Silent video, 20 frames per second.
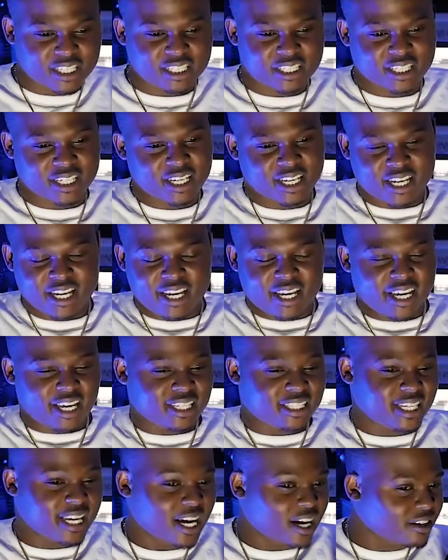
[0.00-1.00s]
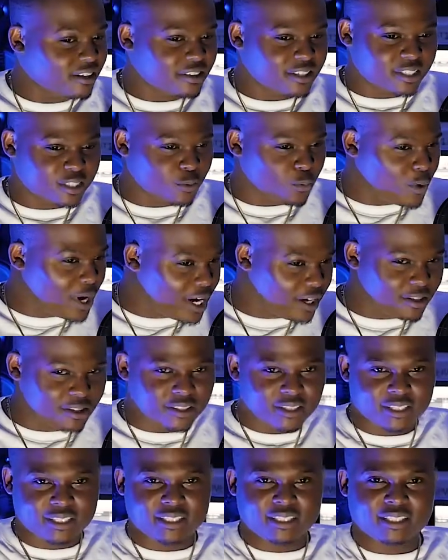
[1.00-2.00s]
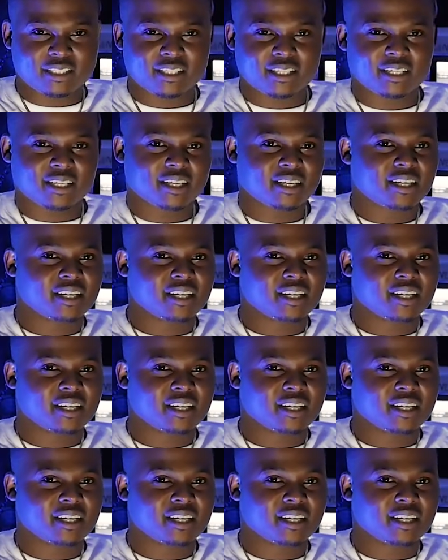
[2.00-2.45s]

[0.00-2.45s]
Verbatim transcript: it's it's health, it's wealth, it's